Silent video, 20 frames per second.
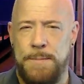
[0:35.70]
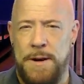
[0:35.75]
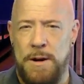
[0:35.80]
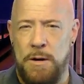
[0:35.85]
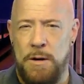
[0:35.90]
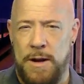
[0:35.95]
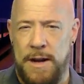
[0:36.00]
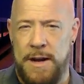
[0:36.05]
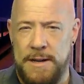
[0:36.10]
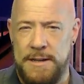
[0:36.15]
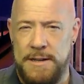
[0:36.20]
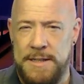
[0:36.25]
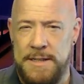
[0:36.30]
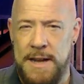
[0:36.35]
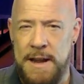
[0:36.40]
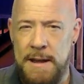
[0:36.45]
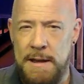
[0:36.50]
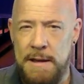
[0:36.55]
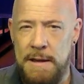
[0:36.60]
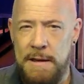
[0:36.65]
These
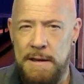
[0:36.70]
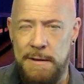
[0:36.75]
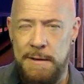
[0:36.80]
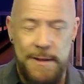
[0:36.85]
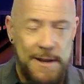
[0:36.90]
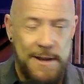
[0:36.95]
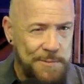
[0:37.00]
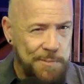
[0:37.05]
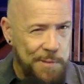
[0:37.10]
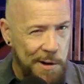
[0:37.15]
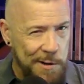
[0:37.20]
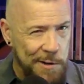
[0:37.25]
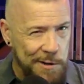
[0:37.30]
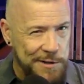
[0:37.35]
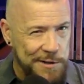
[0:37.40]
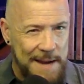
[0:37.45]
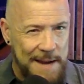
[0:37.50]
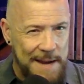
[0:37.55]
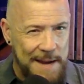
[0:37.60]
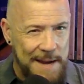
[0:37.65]
prototypes are shaped
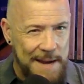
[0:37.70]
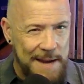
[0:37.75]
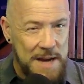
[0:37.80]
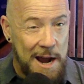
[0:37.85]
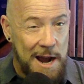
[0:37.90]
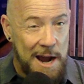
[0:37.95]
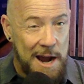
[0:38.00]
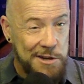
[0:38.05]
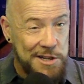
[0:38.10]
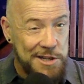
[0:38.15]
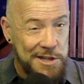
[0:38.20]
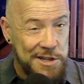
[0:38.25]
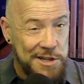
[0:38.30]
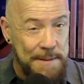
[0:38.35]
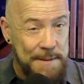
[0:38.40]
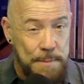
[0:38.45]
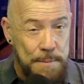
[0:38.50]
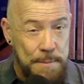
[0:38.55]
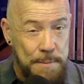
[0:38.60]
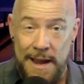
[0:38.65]
by
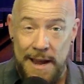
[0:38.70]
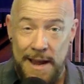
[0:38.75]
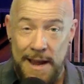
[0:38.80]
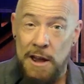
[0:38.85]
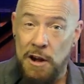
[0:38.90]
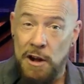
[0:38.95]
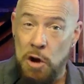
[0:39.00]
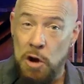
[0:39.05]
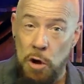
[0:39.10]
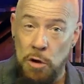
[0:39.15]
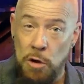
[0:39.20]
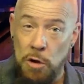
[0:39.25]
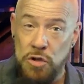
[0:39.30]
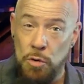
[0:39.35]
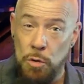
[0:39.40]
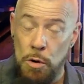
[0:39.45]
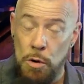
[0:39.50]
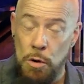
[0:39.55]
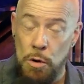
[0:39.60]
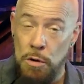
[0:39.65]
cultural,
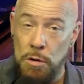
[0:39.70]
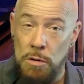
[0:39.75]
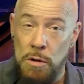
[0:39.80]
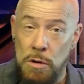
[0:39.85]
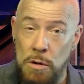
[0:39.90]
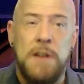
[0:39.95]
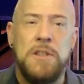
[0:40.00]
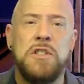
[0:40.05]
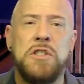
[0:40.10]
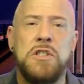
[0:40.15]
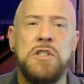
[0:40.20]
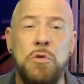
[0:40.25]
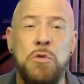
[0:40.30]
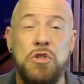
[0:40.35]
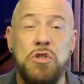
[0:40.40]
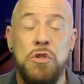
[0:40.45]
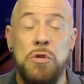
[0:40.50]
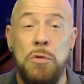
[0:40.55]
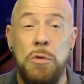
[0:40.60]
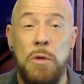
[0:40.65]
social, and personal
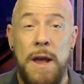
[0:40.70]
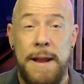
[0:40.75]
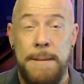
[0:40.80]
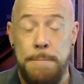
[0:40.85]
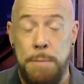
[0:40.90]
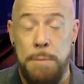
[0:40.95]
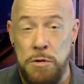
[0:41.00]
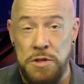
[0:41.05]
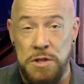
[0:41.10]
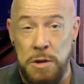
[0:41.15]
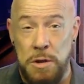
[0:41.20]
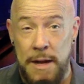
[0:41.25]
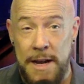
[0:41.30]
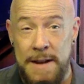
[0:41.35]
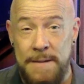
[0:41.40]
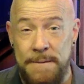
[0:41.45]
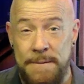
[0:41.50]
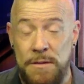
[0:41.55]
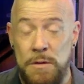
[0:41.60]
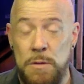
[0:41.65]
influences and serve
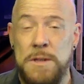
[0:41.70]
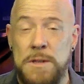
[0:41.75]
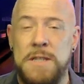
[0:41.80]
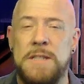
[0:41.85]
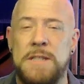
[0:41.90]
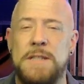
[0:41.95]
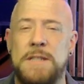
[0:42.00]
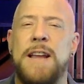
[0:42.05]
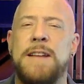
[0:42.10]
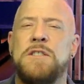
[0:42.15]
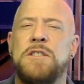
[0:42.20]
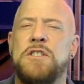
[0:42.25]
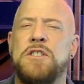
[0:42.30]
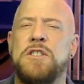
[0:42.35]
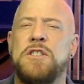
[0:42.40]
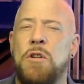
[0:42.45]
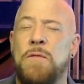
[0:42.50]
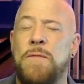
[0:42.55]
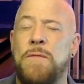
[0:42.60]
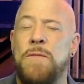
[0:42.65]
as
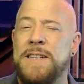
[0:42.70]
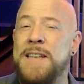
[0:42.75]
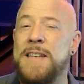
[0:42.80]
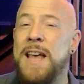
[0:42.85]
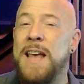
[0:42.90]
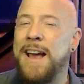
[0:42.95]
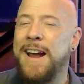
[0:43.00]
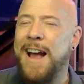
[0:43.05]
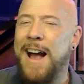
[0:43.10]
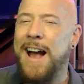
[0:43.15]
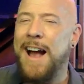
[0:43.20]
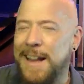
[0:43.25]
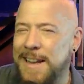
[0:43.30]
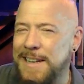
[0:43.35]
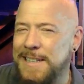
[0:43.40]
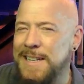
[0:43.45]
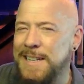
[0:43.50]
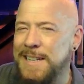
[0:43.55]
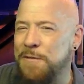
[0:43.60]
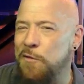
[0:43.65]
cognitive frameworks
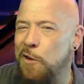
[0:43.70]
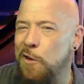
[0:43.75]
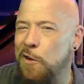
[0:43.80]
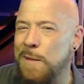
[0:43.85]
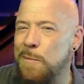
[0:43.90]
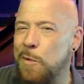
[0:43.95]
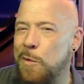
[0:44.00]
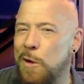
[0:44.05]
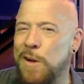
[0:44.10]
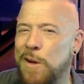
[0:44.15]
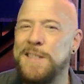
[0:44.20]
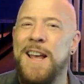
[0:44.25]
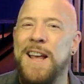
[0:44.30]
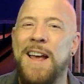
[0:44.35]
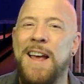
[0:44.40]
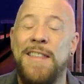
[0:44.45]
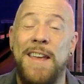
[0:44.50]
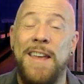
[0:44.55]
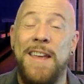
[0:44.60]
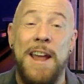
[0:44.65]
that help individuals
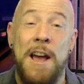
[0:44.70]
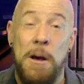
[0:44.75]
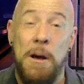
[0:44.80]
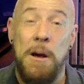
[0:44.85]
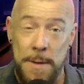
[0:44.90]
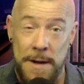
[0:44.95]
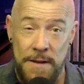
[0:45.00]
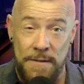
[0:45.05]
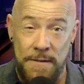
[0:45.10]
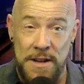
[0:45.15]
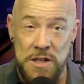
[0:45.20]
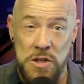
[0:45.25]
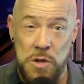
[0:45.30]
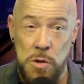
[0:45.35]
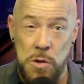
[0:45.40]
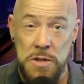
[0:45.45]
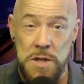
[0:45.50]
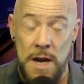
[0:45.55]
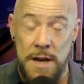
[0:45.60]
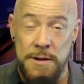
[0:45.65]
understand
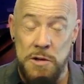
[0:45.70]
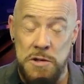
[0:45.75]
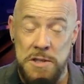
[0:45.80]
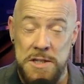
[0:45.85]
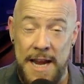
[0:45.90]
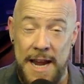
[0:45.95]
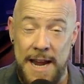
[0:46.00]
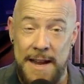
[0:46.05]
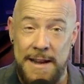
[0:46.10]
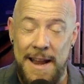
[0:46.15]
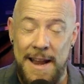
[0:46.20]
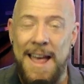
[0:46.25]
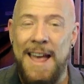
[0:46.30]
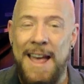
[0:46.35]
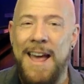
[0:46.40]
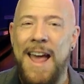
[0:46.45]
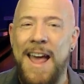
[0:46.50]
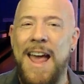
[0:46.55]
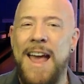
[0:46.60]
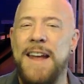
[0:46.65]
and
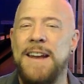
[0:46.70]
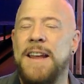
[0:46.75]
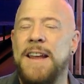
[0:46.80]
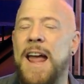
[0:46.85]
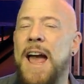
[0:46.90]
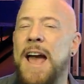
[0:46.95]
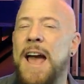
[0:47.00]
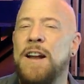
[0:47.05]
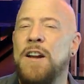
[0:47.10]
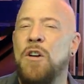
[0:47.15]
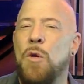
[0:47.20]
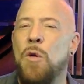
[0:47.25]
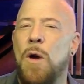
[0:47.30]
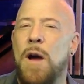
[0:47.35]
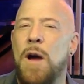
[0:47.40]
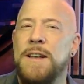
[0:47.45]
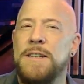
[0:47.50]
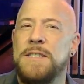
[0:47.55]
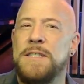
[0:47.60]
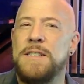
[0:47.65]
categorize their own and
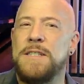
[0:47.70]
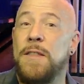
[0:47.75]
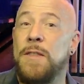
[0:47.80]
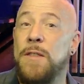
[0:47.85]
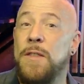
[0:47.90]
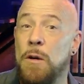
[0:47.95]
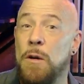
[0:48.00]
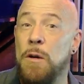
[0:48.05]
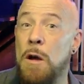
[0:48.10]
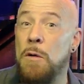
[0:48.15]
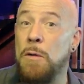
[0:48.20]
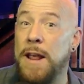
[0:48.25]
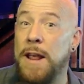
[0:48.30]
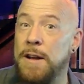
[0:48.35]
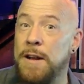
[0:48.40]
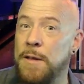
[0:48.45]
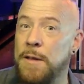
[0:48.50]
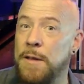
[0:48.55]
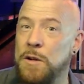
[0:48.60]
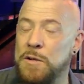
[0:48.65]
others'
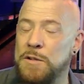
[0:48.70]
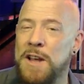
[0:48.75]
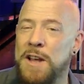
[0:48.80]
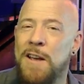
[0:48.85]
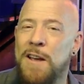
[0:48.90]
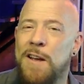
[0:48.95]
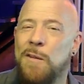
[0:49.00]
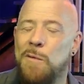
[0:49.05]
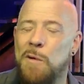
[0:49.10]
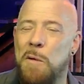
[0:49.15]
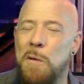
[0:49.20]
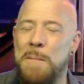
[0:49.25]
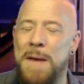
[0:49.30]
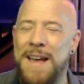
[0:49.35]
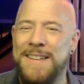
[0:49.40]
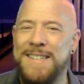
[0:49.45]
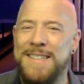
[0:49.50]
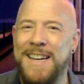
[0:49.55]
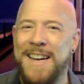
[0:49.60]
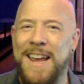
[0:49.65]
romantic
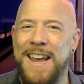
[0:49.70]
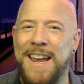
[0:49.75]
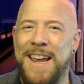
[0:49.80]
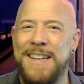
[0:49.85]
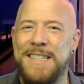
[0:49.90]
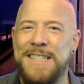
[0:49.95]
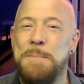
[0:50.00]
experiences.